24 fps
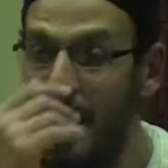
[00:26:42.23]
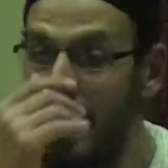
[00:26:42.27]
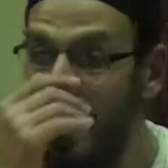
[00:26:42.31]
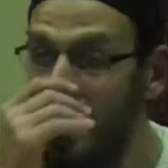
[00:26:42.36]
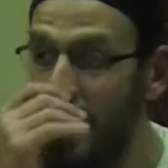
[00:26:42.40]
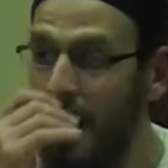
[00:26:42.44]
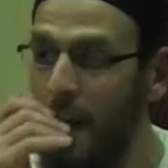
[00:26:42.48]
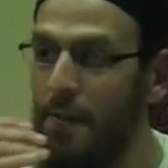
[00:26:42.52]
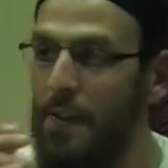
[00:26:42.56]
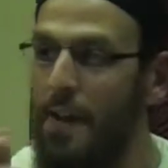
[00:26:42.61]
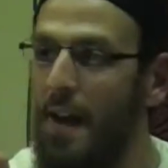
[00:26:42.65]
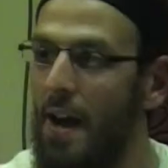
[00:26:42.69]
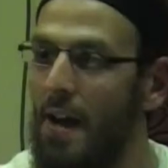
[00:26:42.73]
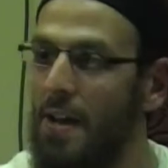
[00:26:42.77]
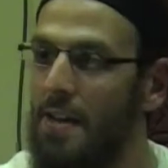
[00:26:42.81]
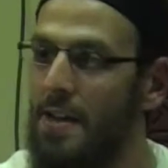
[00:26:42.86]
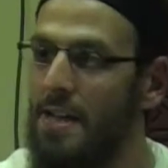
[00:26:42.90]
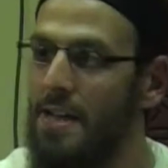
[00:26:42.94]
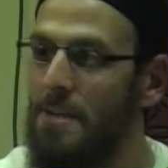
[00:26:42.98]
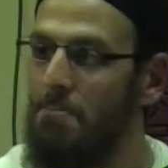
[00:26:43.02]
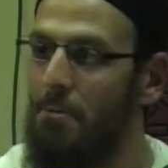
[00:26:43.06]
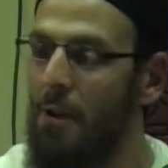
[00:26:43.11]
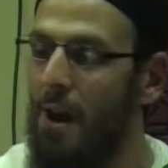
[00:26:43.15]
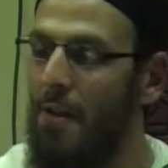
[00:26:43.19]
Now the
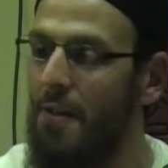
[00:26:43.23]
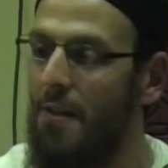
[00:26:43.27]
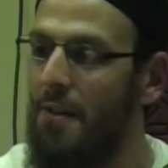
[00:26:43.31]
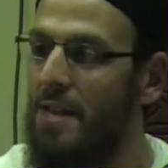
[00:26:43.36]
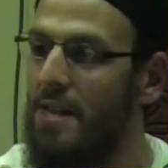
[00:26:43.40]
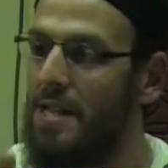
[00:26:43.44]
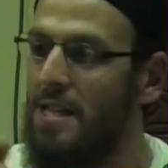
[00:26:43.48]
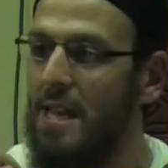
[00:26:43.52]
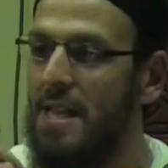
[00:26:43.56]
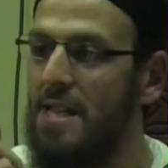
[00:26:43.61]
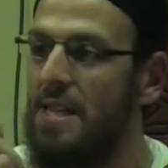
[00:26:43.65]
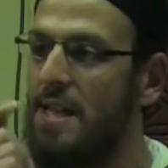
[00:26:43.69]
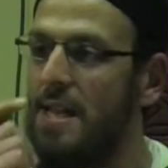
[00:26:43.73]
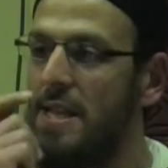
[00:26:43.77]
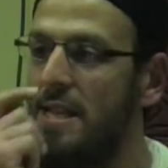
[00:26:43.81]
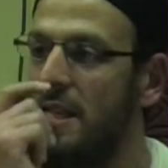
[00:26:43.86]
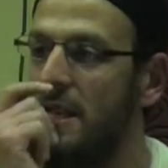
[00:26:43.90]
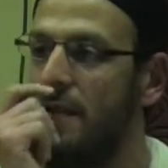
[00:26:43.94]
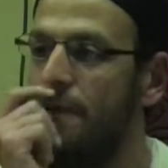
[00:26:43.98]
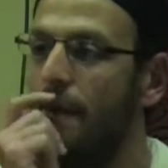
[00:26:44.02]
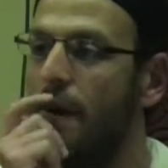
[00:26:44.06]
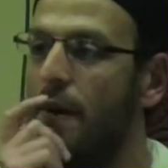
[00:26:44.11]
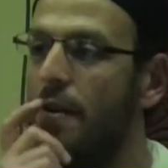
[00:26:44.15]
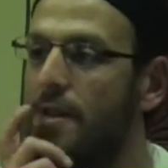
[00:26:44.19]
eldest brother, he says, this
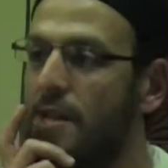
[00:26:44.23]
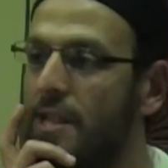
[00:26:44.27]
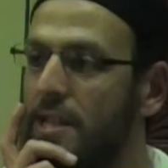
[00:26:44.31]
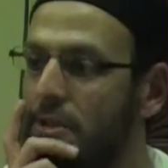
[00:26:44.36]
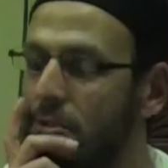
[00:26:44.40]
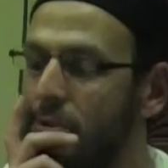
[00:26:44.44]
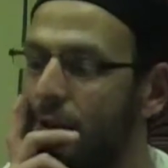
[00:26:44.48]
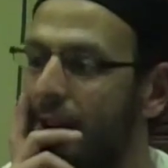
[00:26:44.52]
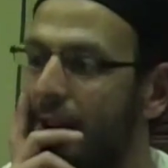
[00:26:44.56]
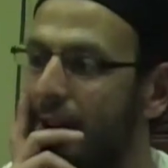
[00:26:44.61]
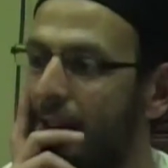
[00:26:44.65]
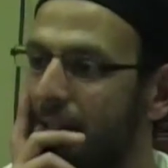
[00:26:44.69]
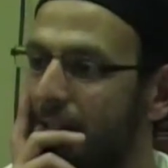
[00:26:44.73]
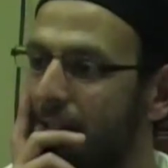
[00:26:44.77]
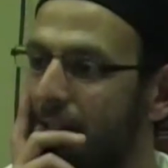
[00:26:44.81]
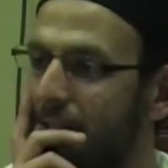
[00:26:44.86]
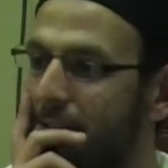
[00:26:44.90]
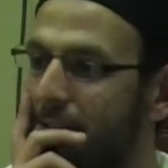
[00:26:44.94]
is very strange.